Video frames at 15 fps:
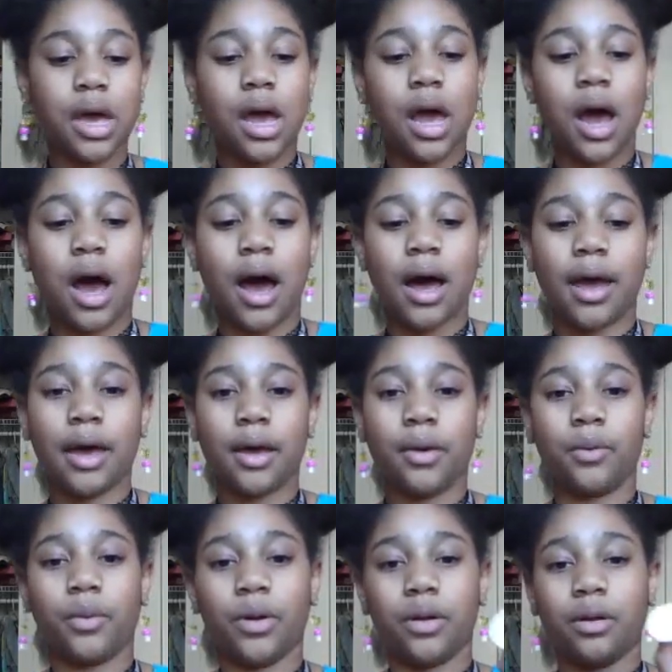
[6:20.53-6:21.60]
I
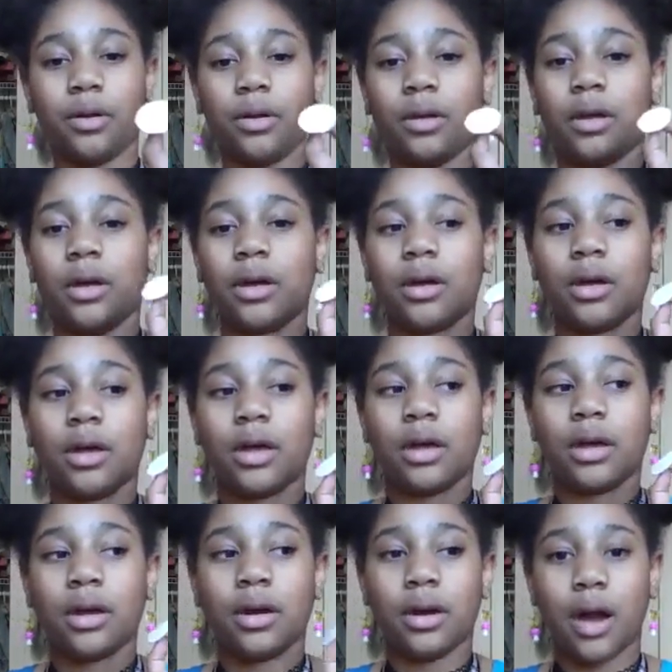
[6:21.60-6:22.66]
will
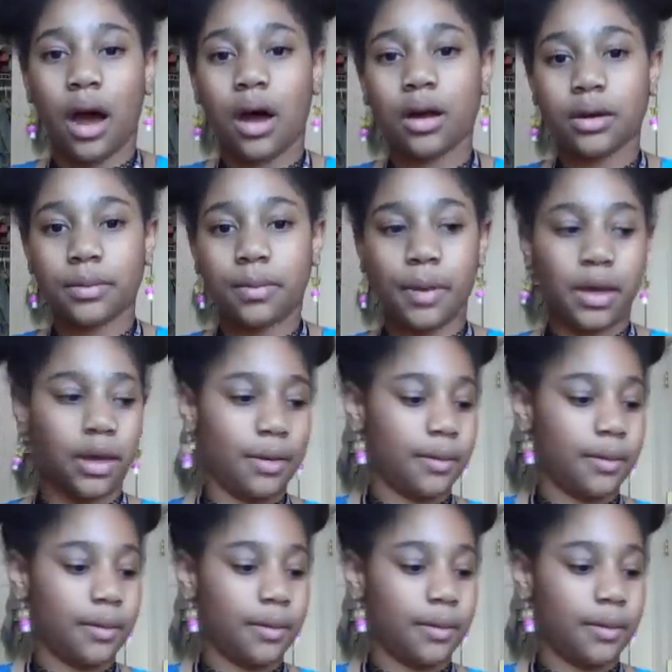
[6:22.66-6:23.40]
not be